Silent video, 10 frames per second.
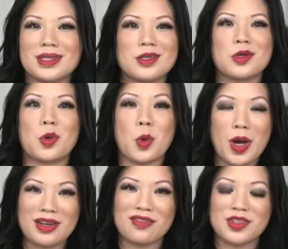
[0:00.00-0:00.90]

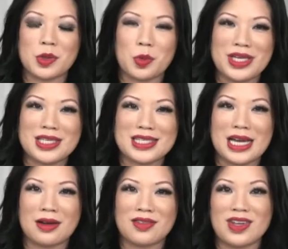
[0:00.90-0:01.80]
quite a few weeks
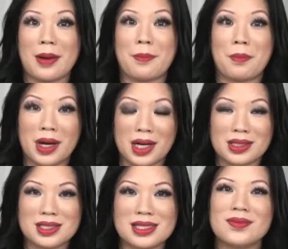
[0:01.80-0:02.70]
now, if not
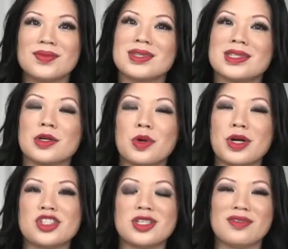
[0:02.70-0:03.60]
months. The
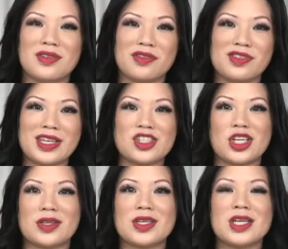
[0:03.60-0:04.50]
question of
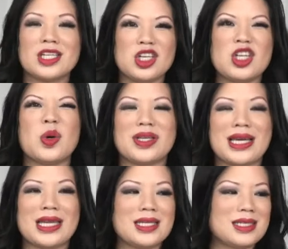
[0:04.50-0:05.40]
inflation, you know what
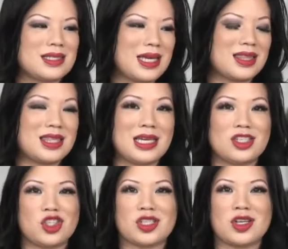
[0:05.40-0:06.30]
that is? It's like
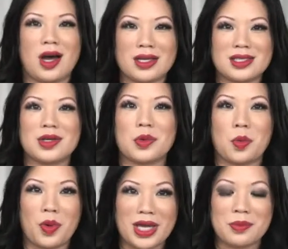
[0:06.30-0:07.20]
things just
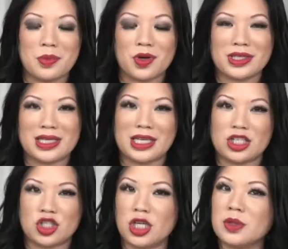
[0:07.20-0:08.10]
costing way more than they
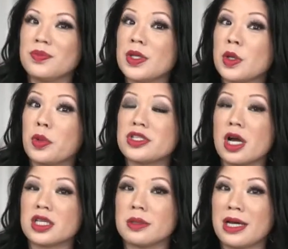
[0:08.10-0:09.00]
should. We
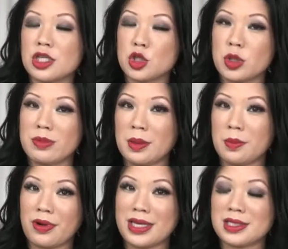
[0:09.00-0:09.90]
talked about streaming
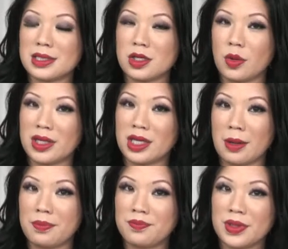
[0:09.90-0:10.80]
prices going
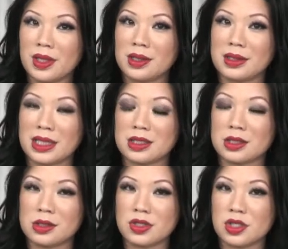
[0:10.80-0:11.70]
up like
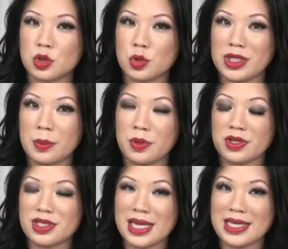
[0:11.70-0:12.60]
close to
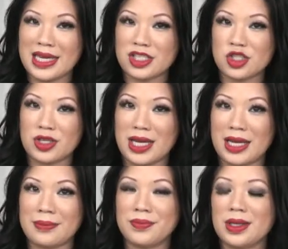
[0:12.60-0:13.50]
20%
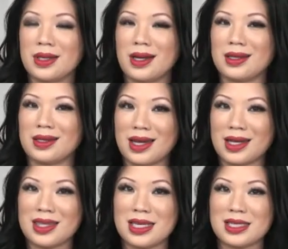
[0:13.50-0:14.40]
yesterday. A lot
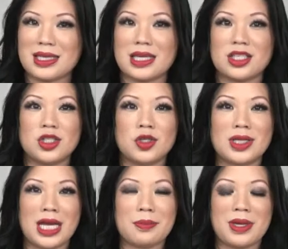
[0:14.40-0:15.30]
of things that you
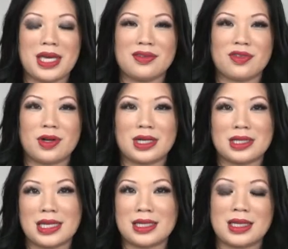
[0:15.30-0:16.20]
and I pay for on a
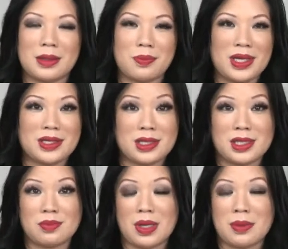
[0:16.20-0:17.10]
day-to-day
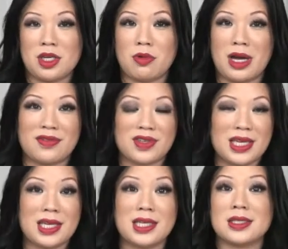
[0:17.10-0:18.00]
basis. Maybe you have
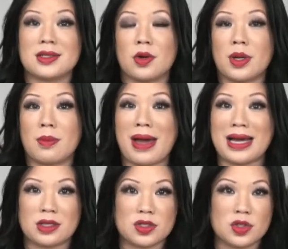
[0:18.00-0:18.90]
kids going
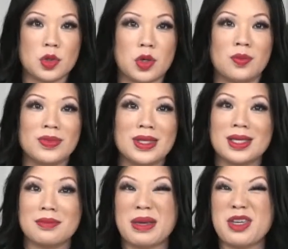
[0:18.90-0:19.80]
back to school.
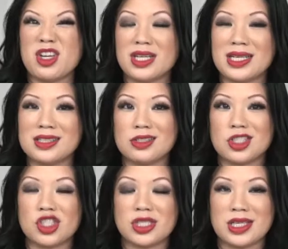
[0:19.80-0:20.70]
Maybe you're getting a little
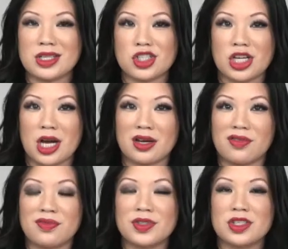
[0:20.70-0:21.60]
sticker shock of
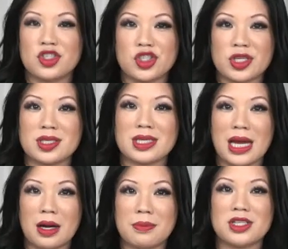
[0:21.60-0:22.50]
just
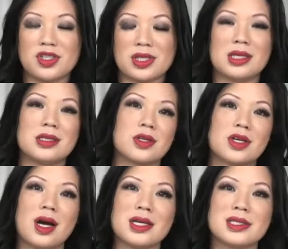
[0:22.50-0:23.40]
how much things are
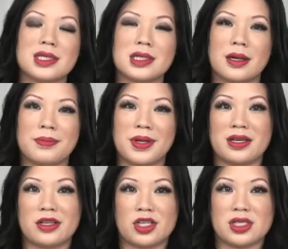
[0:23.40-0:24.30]
costing compared
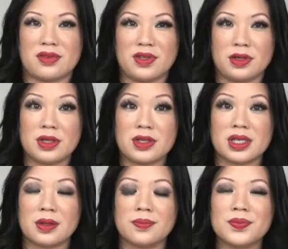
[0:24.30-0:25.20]
to just a few years
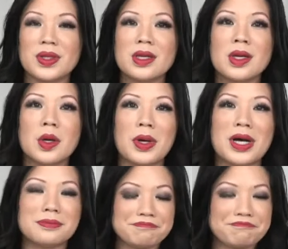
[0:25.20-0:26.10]
ago. Well,